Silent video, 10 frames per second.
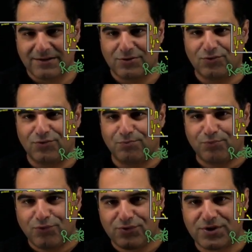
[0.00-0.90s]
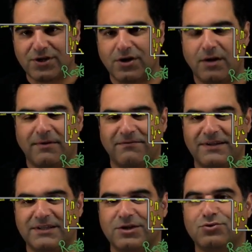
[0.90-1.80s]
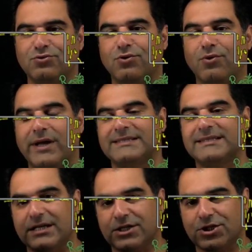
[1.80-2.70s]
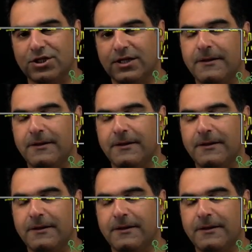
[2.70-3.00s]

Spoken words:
to push the Kalman filter to go and search.